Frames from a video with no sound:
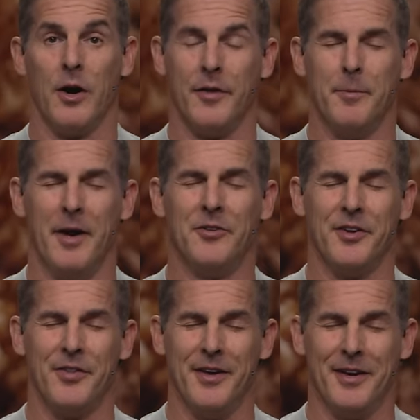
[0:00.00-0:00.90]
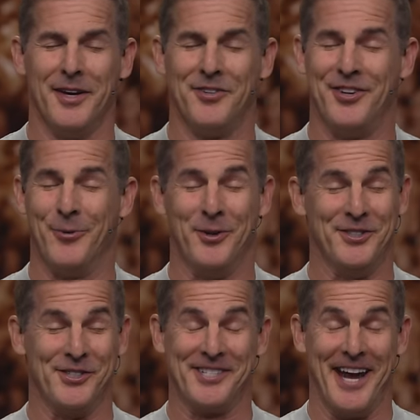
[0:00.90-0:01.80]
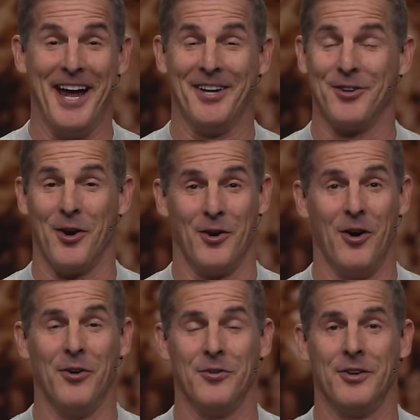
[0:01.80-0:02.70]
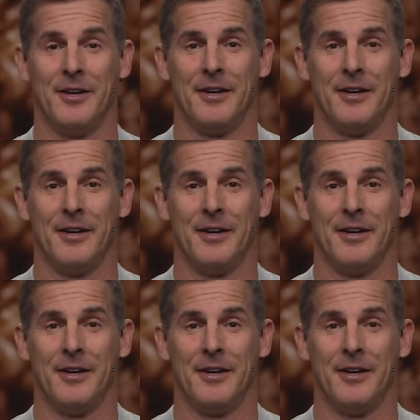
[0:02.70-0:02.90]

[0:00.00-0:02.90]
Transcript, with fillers: And the amazing thing is, we just can't on our own.